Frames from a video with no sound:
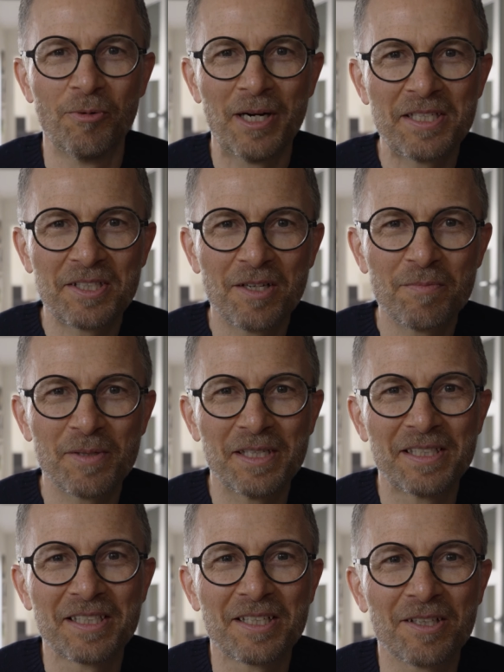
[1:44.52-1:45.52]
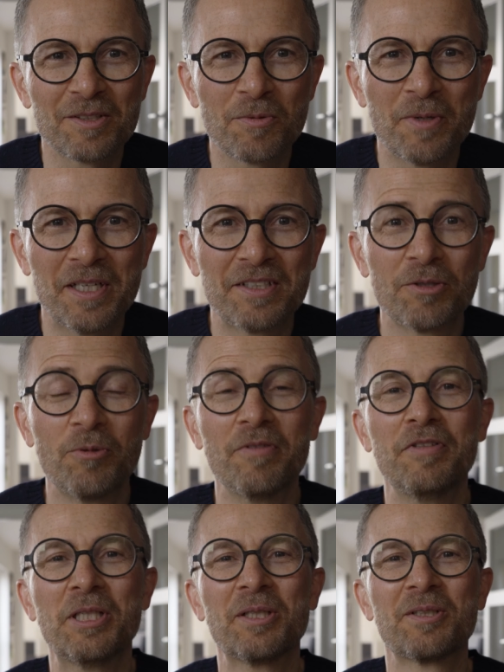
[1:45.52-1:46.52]
rise up is another way to
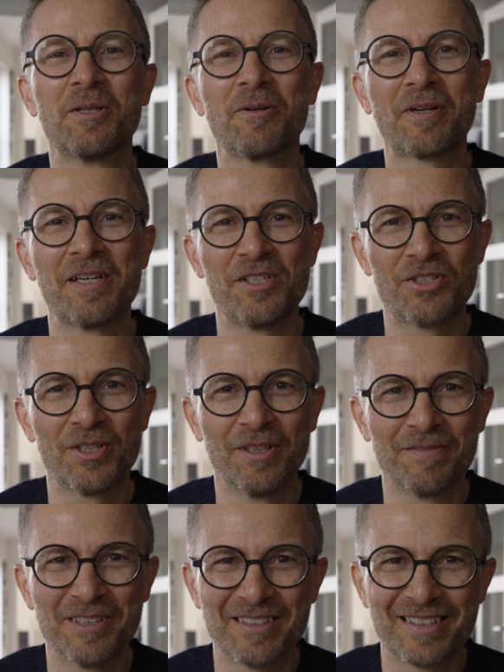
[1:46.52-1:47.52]
reveal the location of your